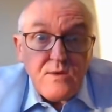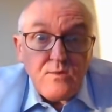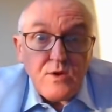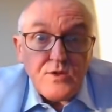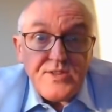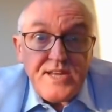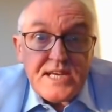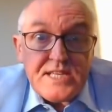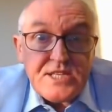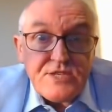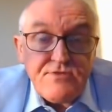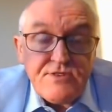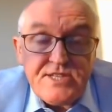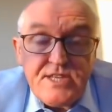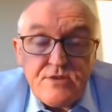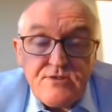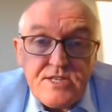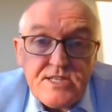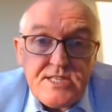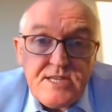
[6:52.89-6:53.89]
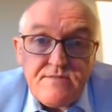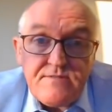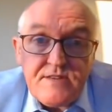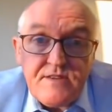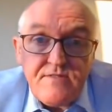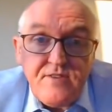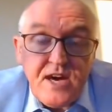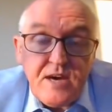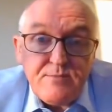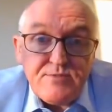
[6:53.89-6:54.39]
Well, the answer is only
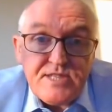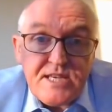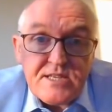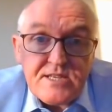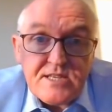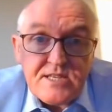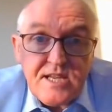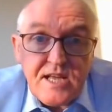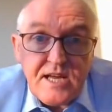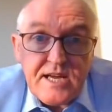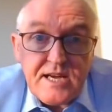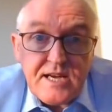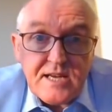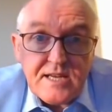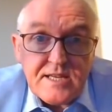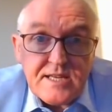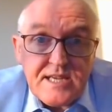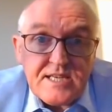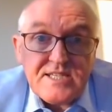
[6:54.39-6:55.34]
75% as likely.